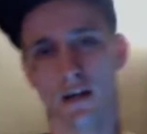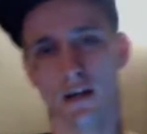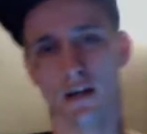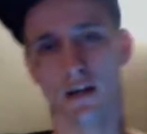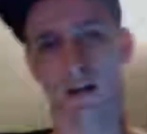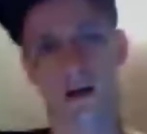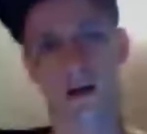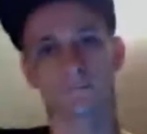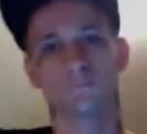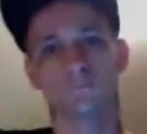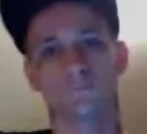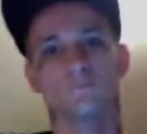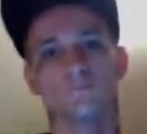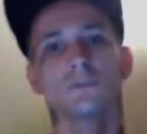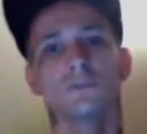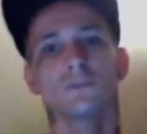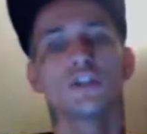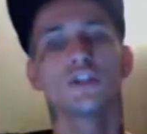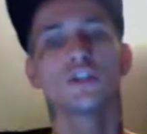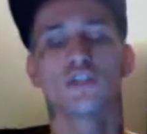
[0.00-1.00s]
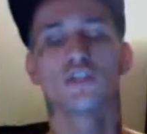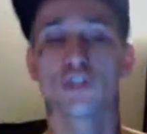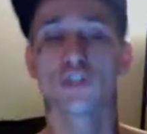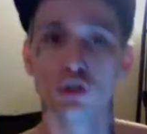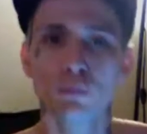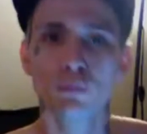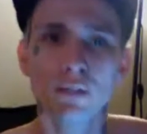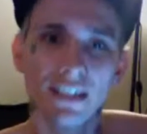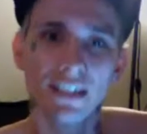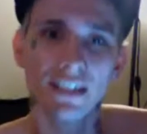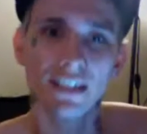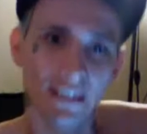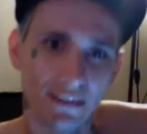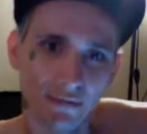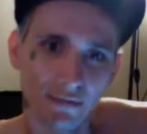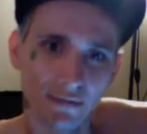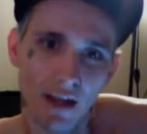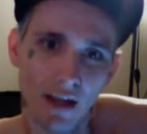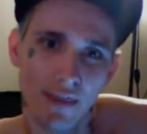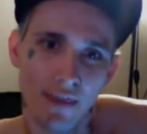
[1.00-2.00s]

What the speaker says: do you believe